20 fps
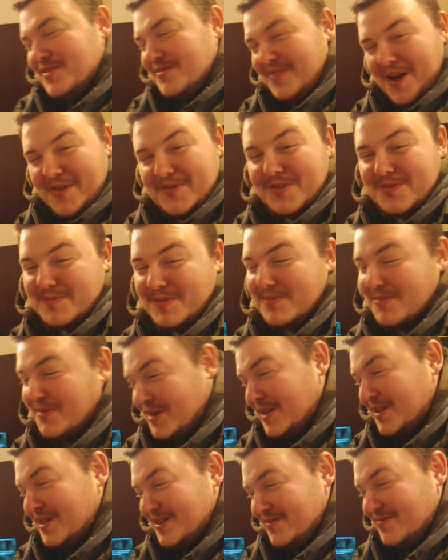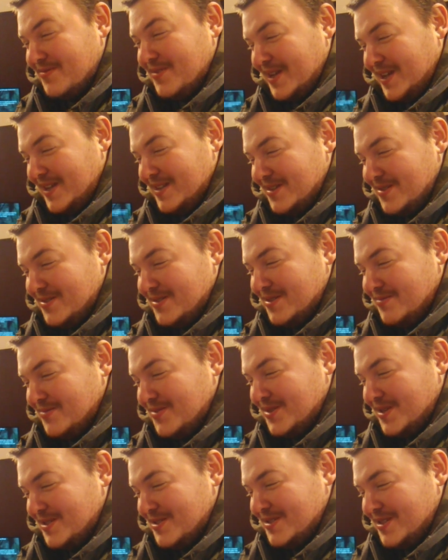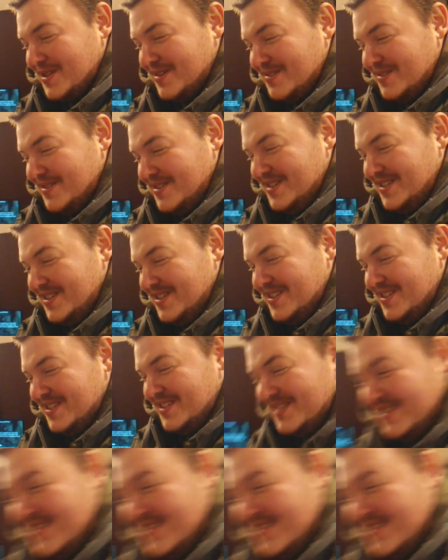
That would be pretty good fucking YouTube footage though,